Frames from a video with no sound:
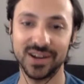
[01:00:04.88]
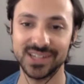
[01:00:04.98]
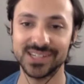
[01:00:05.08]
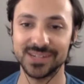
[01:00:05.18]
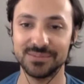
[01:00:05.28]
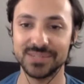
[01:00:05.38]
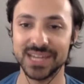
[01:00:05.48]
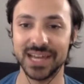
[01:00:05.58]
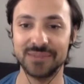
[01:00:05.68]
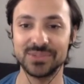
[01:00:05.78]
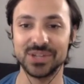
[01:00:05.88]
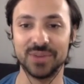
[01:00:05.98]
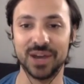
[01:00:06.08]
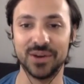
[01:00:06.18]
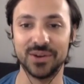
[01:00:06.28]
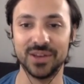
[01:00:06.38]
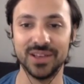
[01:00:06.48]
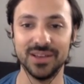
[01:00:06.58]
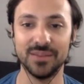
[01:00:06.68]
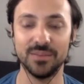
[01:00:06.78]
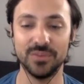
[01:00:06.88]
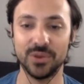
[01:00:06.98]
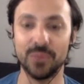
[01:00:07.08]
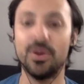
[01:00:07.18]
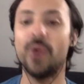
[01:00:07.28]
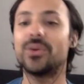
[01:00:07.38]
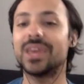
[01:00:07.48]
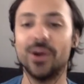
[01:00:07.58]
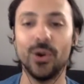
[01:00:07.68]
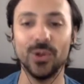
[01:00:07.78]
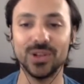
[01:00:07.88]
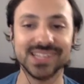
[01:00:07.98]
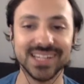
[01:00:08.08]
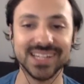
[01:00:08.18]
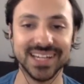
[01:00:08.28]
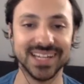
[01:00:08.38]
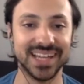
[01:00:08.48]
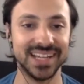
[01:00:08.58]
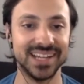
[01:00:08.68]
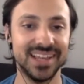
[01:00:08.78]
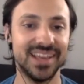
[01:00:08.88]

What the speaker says: sometimes about, poking holes in it and